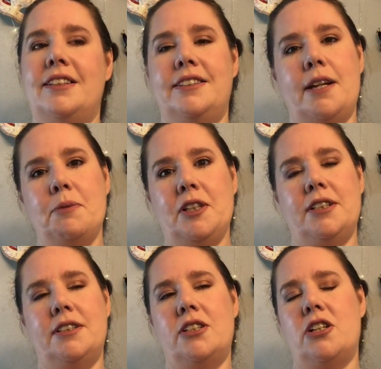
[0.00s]
Summer
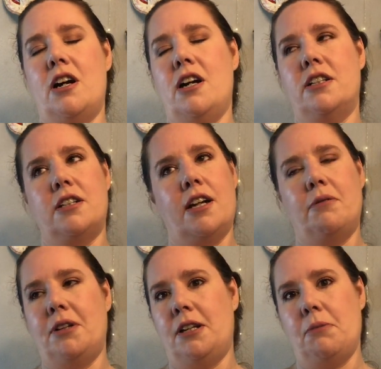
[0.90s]
is such a hard
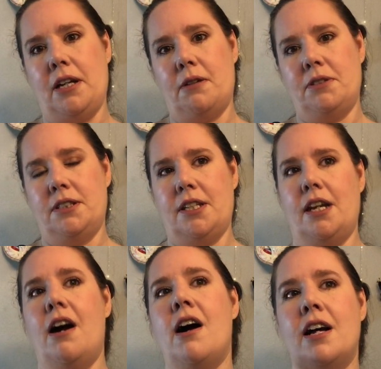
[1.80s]
time getting makeup to
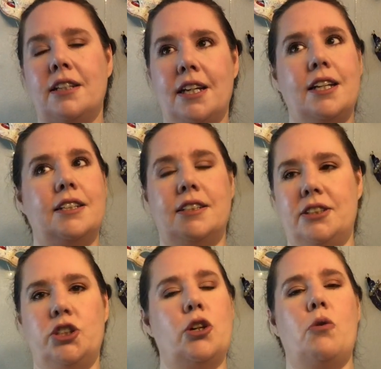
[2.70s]
stay on. It is
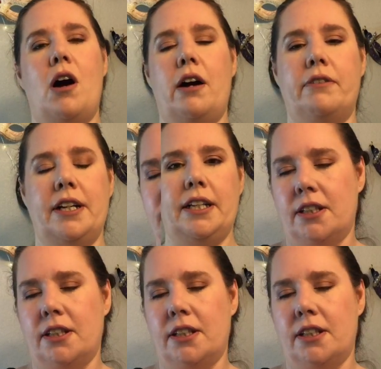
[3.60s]
so hot right now. This